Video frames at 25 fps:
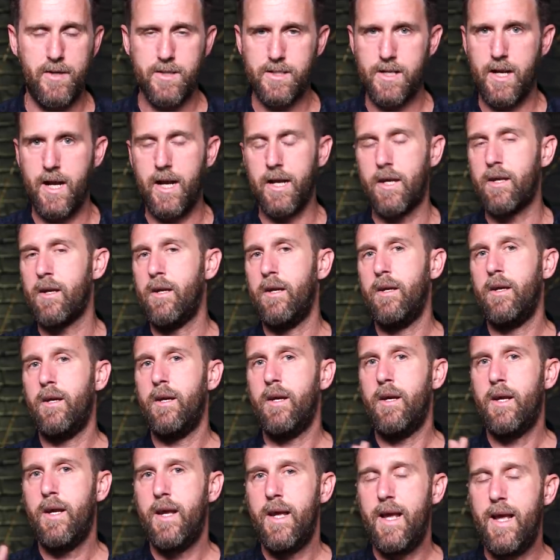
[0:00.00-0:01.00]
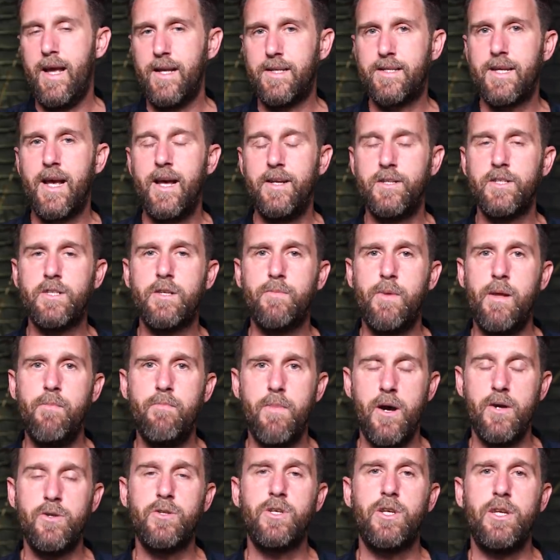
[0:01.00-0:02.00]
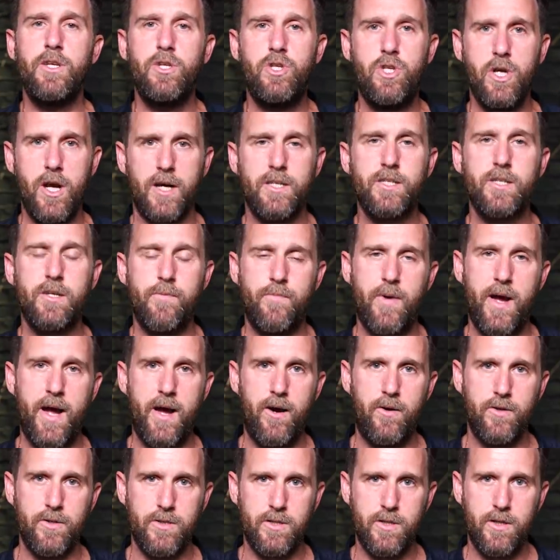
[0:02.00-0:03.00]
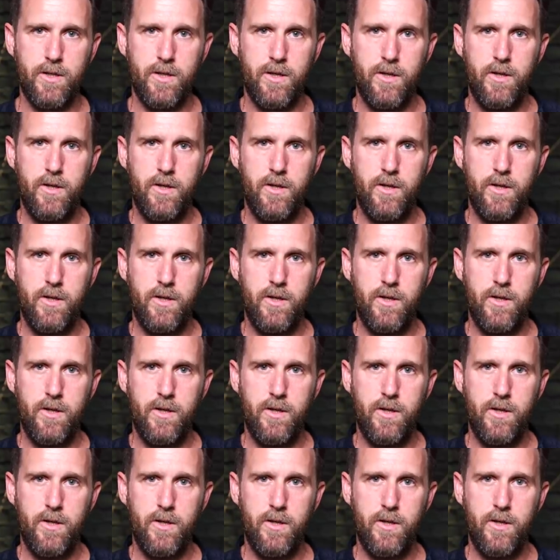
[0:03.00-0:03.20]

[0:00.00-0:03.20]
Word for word: It's like it tends to be mostly just about